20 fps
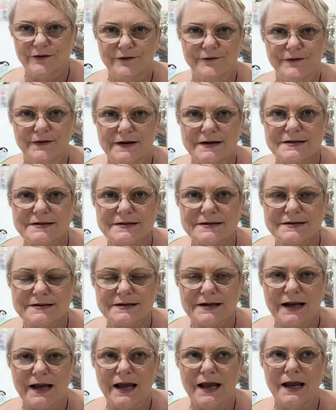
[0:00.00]
of
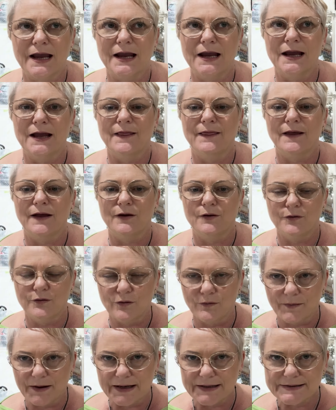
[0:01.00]
this, and they all
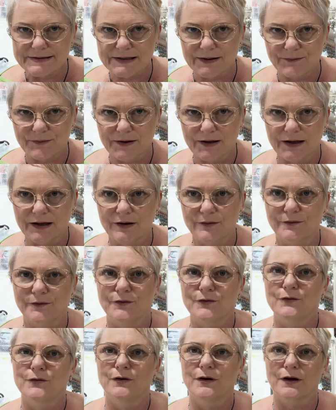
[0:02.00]
made something. It was
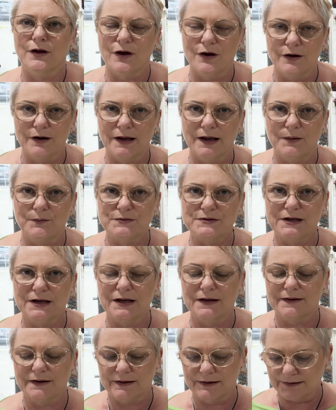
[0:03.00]
all a collab
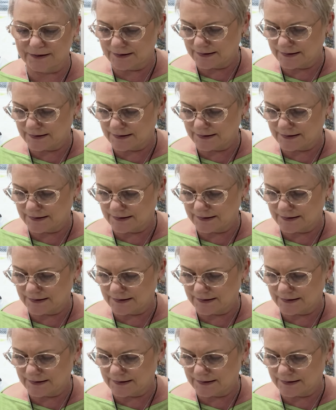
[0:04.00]
together,